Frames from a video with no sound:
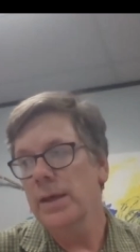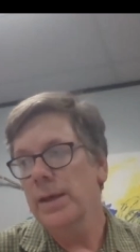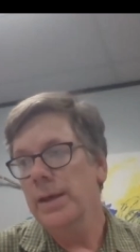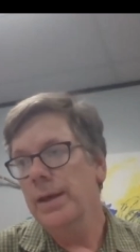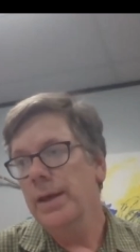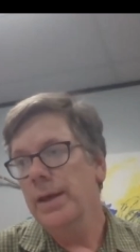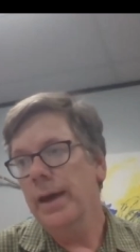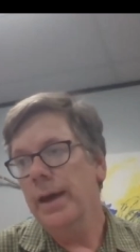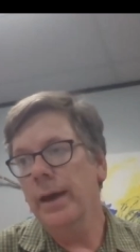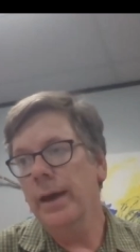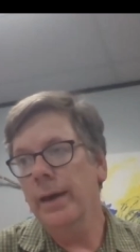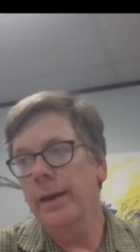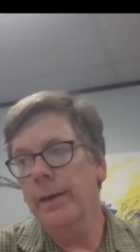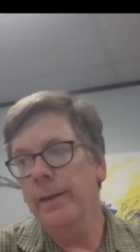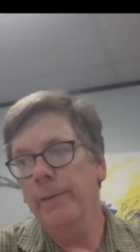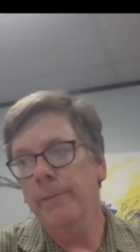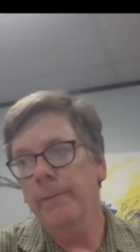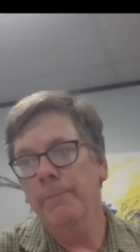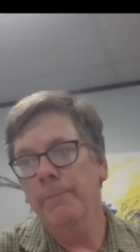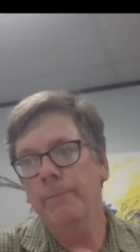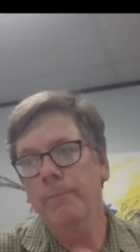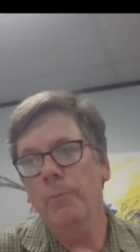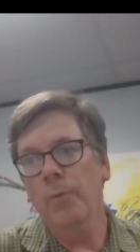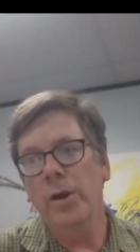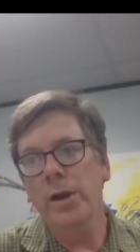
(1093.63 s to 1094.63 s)
Um,
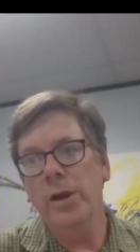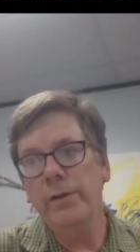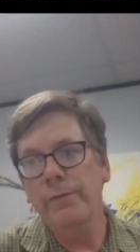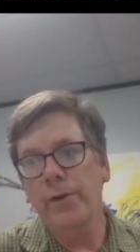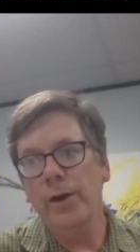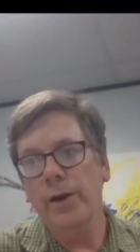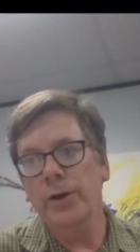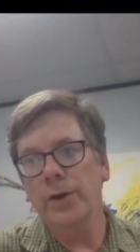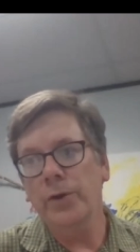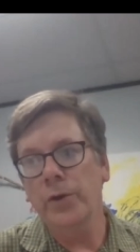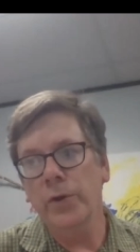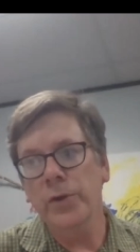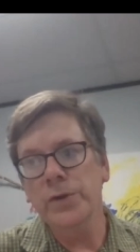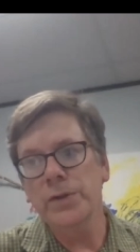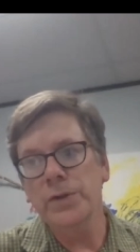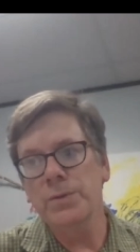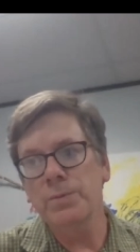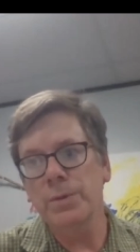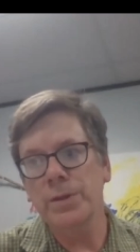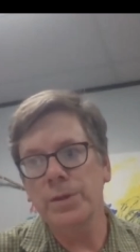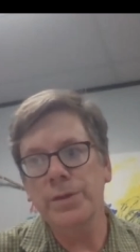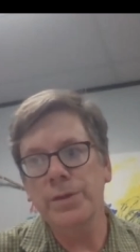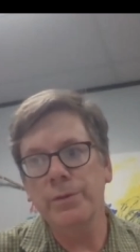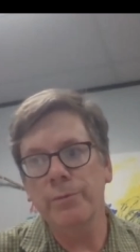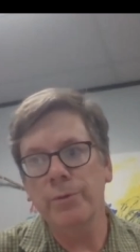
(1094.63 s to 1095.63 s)
one of our goals
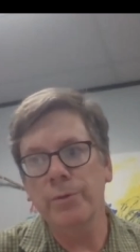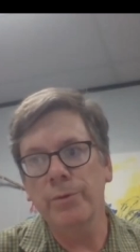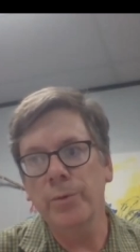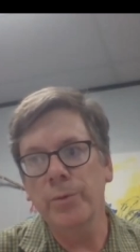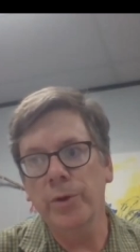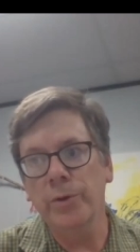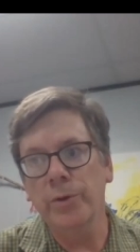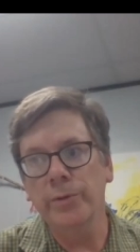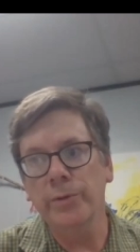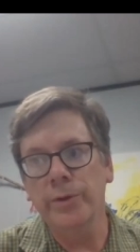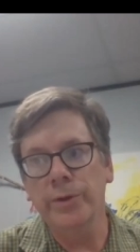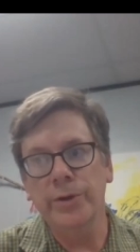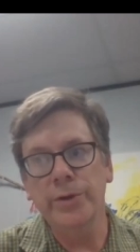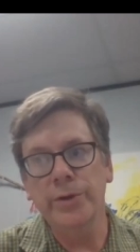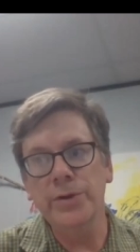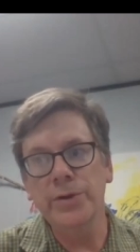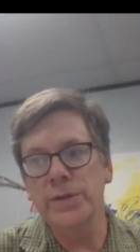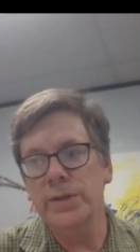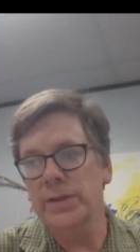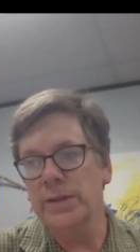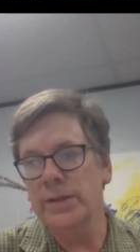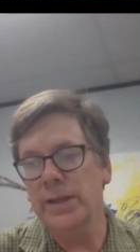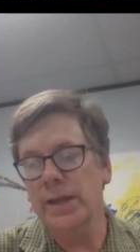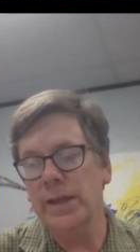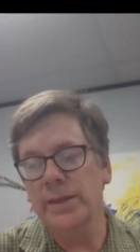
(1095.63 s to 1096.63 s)
with the remote
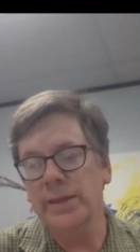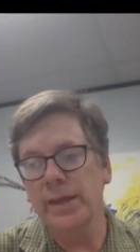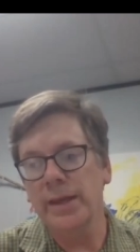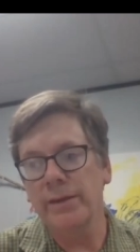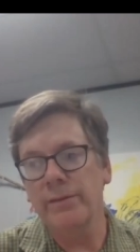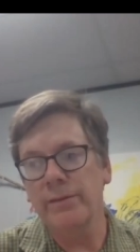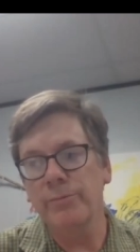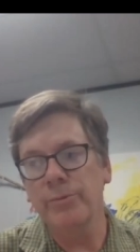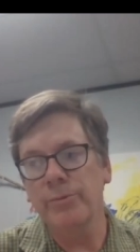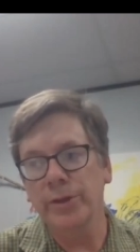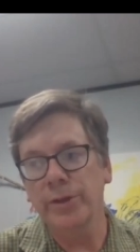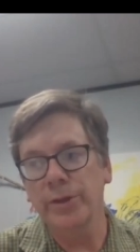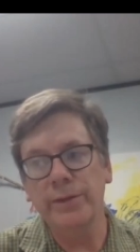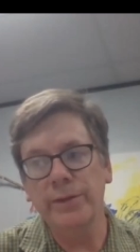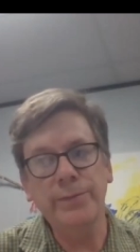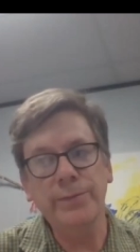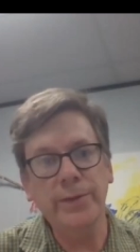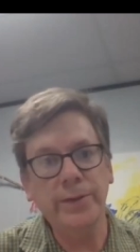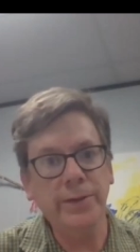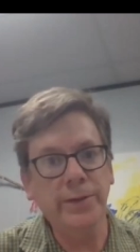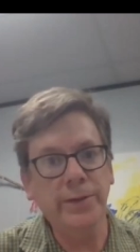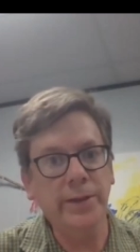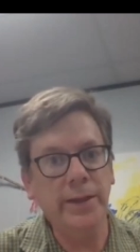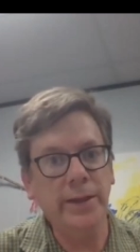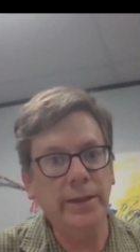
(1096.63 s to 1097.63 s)
learners is that they really
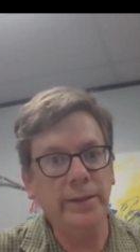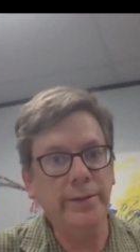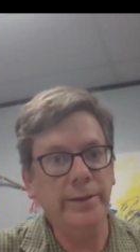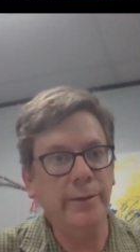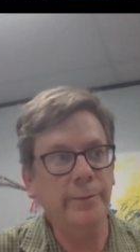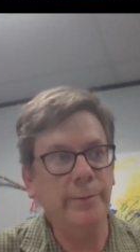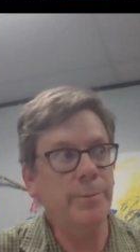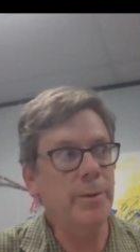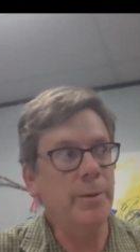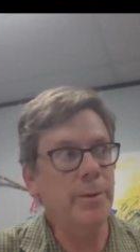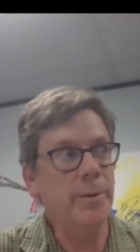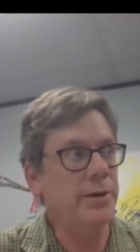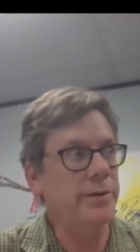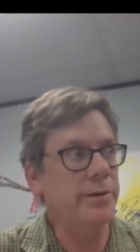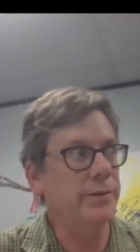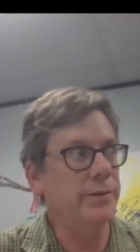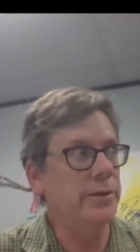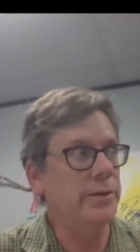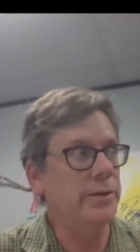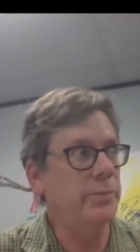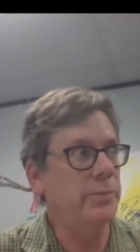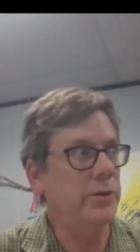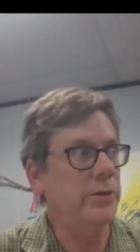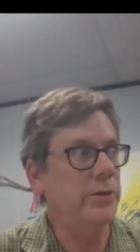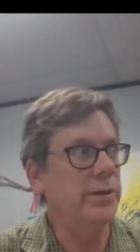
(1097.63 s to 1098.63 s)
feel like they're part of a
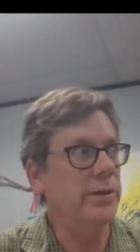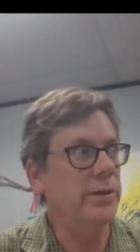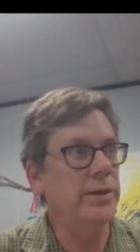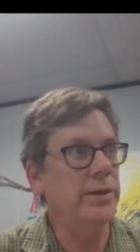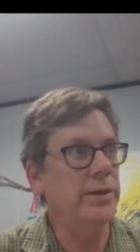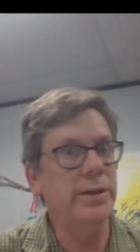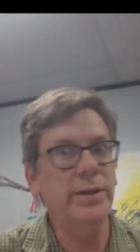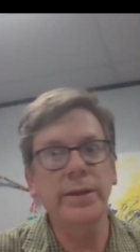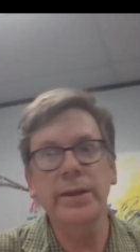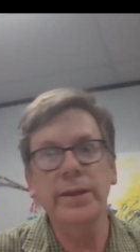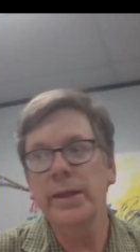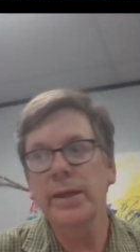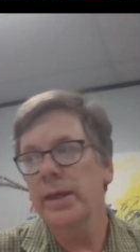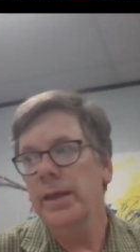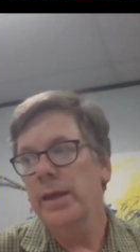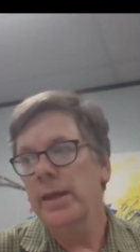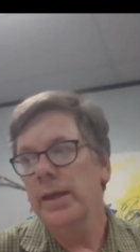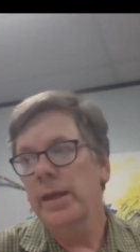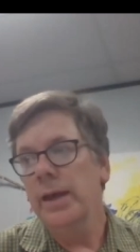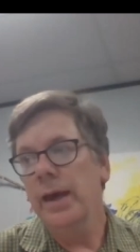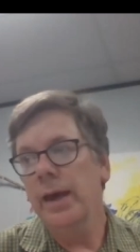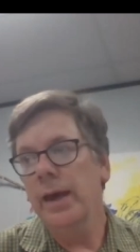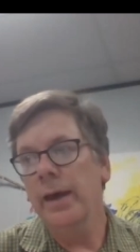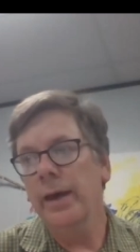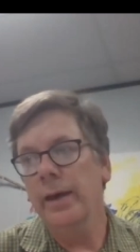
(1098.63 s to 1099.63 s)
community,
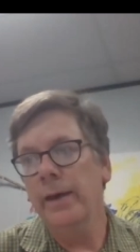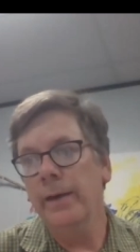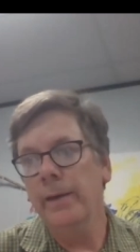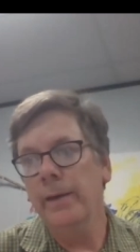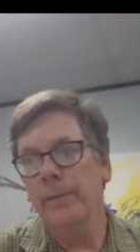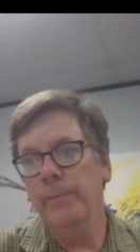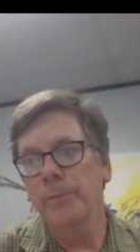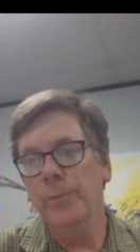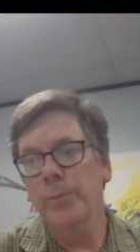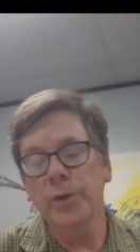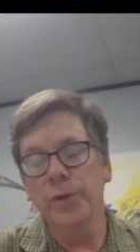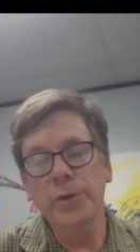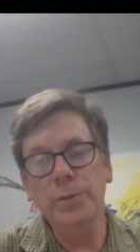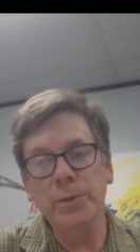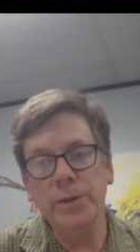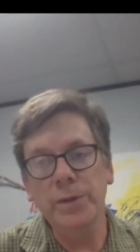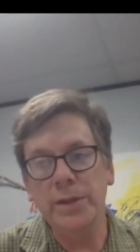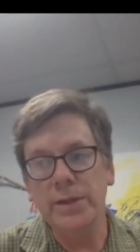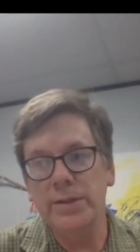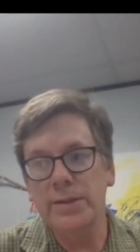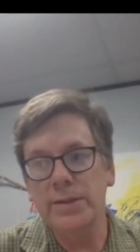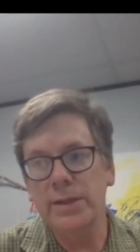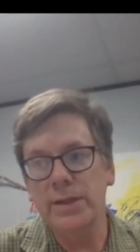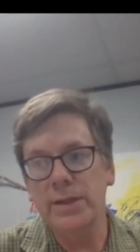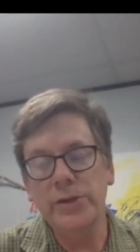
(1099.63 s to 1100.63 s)
um, both with
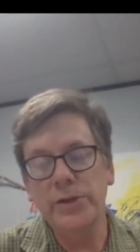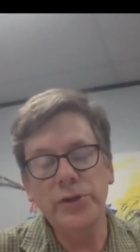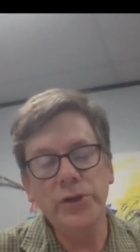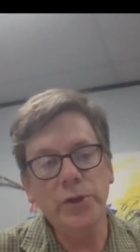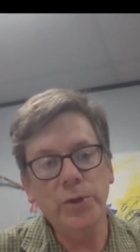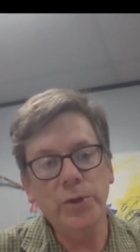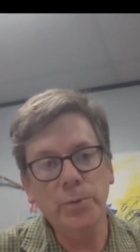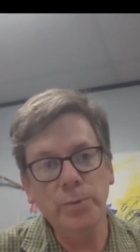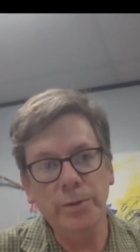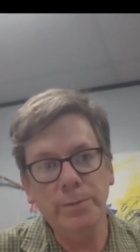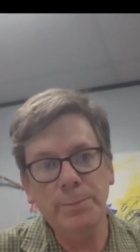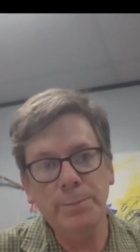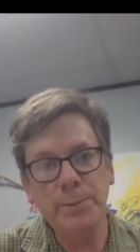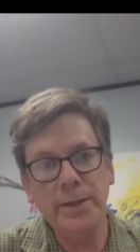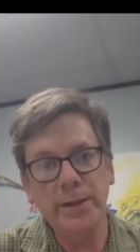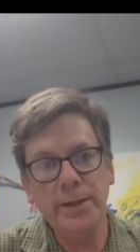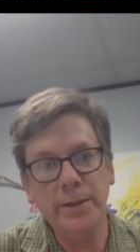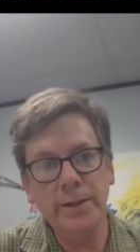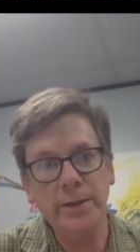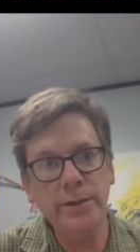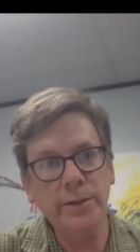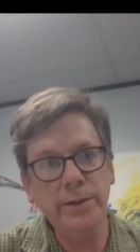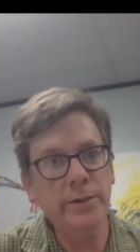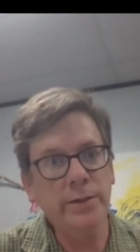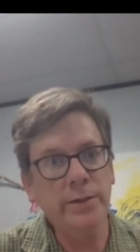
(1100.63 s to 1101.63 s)
a teacher, with
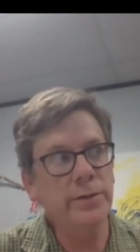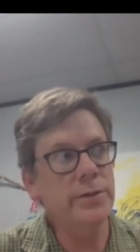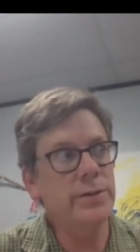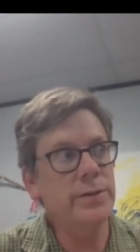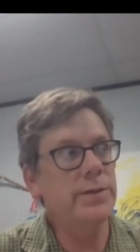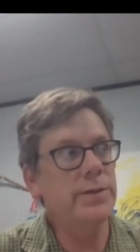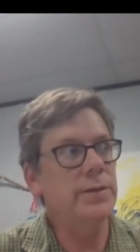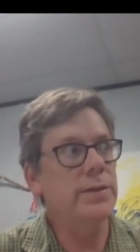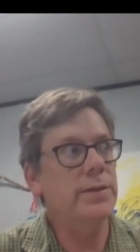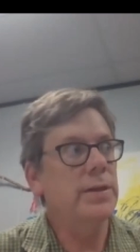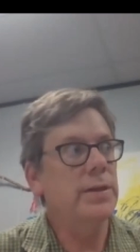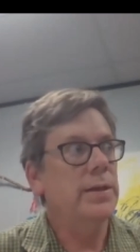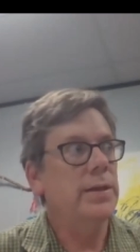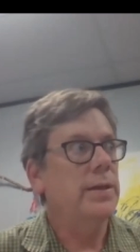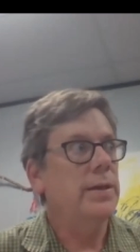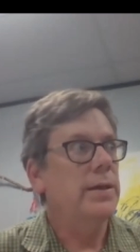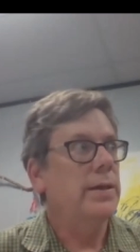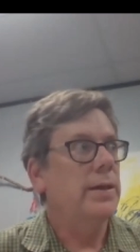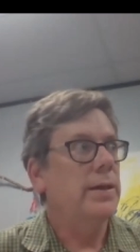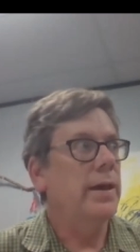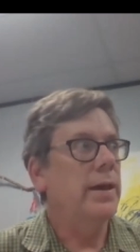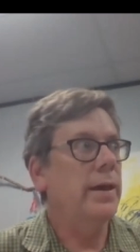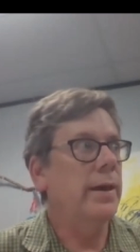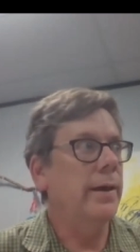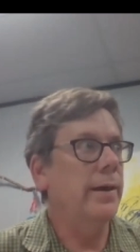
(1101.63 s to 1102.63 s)
peers,
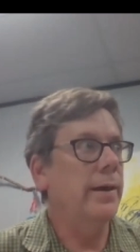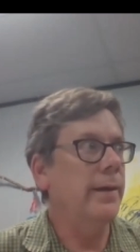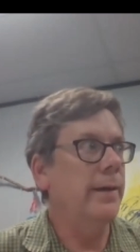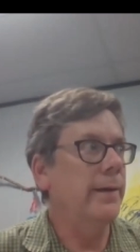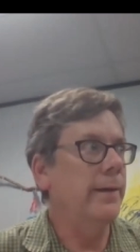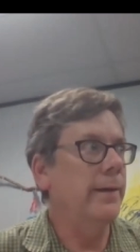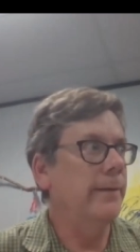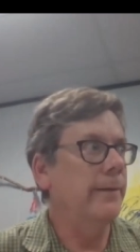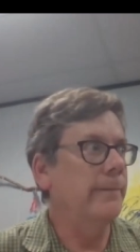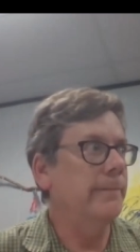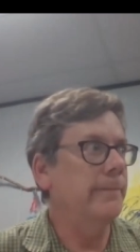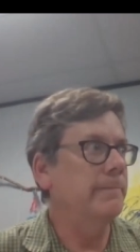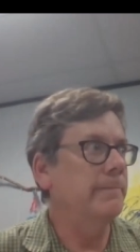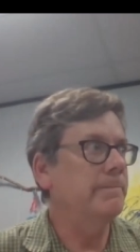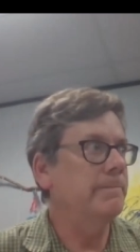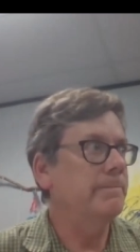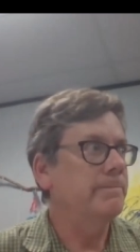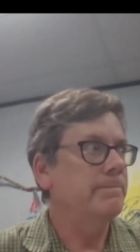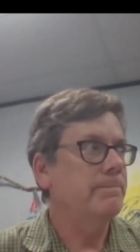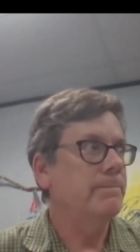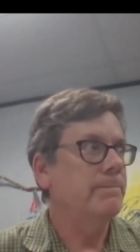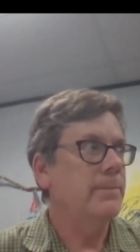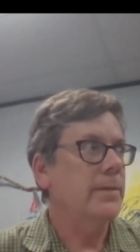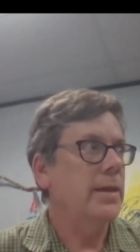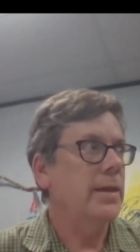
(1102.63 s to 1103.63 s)
um,
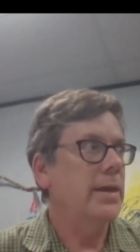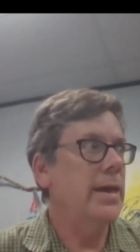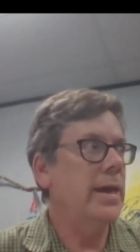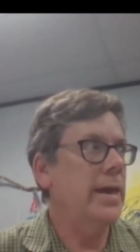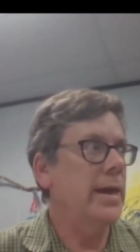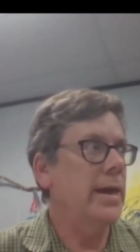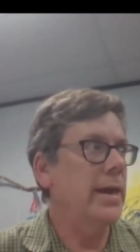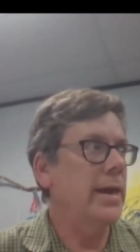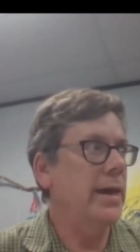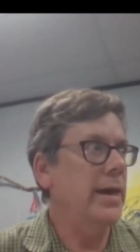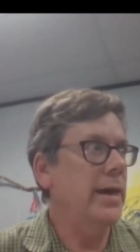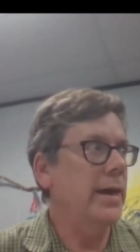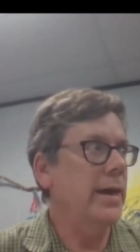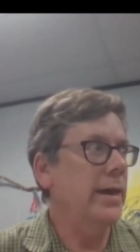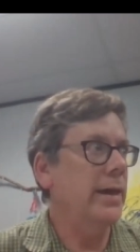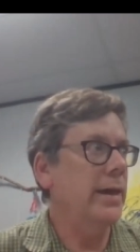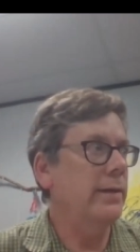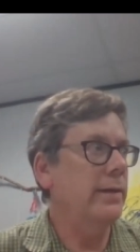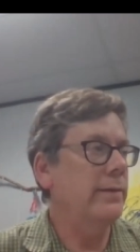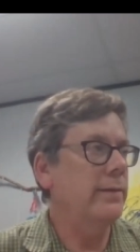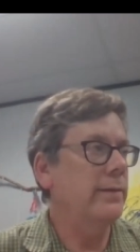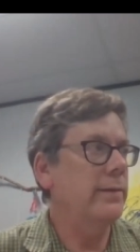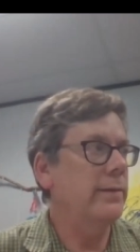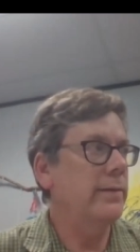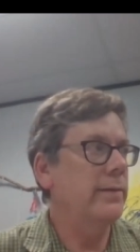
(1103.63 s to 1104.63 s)

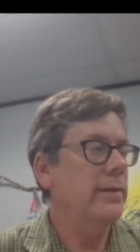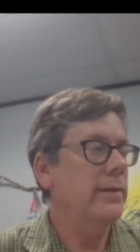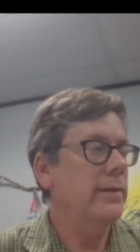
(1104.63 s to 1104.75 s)
and